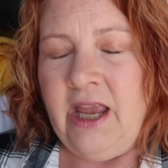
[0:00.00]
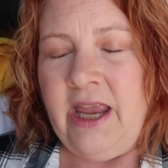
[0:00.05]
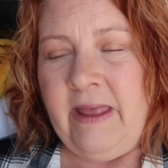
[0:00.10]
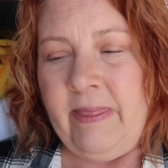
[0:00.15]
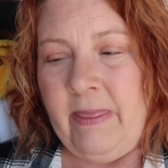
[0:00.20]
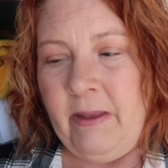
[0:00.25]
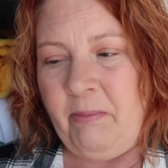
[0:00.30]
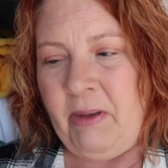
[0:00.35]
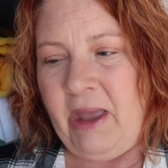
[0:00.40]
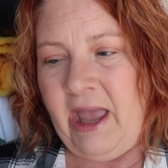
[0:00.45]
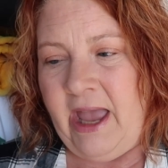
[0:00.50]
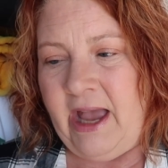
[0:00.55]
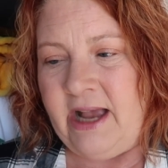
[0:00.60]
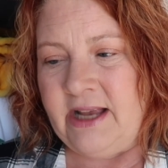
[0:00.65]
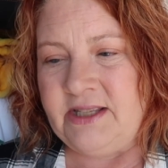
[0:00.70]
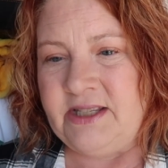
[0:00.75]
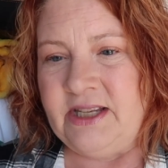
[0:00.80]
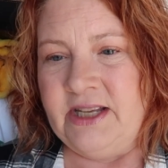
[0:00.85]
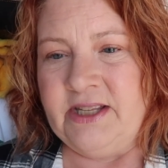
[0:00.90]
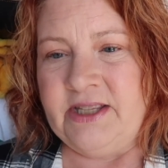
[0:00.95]
in the
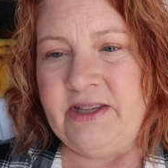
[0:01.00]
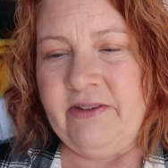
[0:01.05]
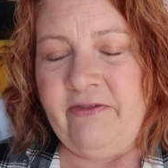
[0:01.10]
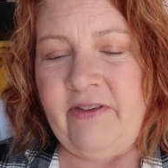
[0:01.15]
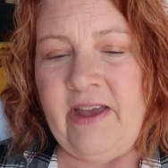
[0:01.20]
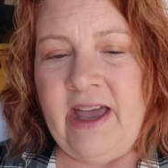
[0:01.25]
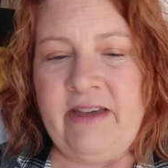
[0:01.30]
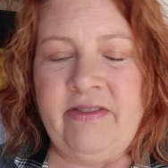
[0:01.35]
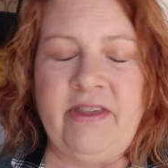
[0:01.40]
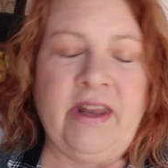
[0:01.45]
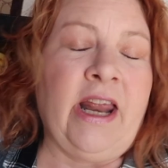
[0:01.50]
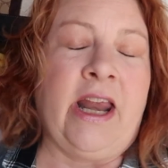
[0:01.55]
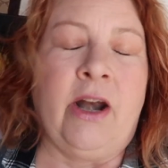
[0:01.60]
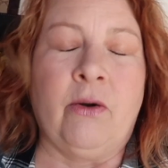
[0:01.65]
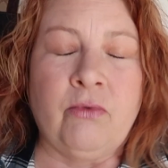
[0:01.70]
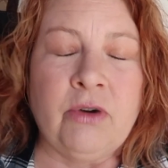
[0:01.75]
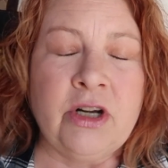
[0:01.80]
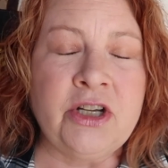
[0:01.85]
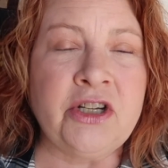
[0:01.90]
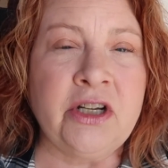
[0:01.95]
past is the fact that I
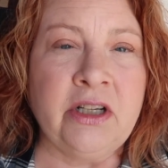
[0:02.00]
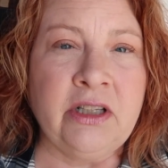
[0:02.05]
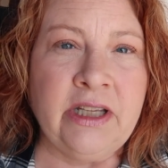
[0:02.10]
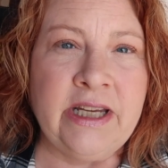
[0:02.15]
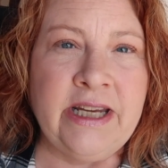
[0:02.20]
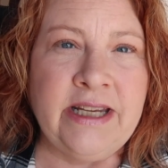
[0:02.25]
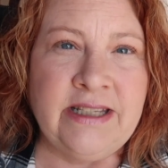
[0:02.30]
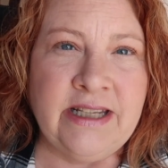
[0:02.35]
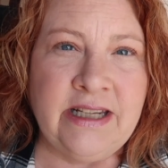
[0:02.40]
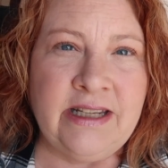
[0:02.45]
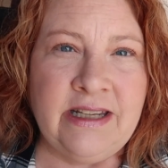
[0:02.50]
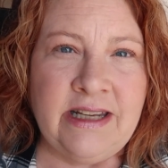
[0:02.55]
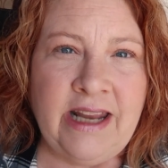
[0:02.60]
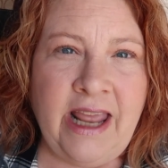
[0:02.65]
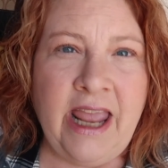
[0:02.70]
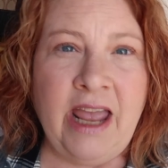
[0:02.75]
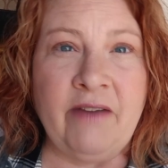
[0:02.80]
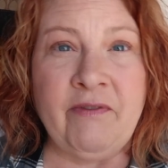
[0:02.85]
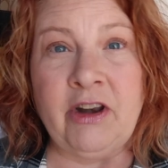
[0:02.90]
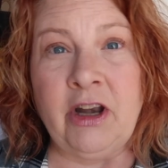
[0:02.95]
originally didn't
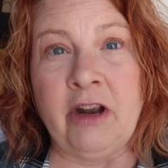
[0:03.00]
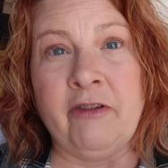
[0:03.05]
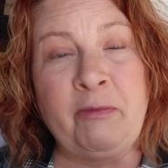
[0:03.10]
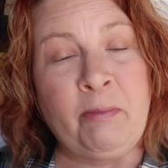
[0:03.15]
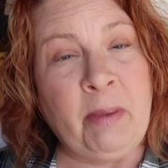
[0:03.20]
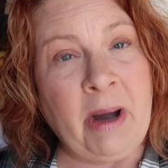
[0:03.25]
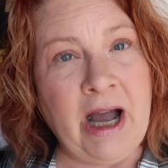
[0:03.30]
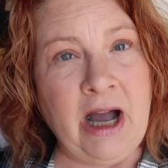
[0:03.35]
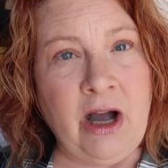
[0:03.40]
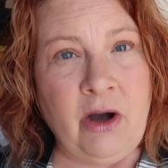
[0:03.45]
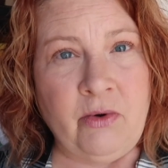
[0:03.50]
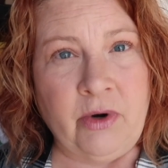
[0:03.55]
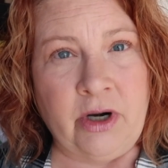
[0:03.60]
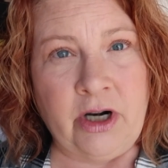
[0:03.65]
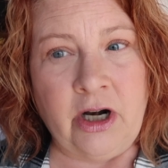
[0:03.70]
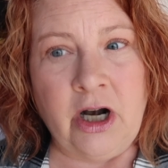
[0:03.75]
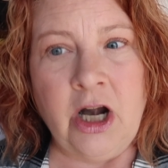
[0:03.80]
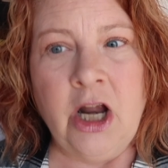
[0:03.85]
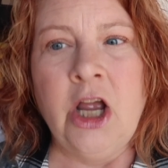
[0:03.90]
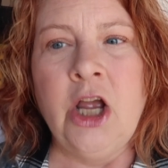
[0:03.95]
have enough
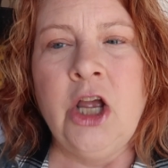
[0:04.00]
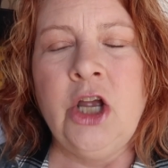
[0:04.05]
power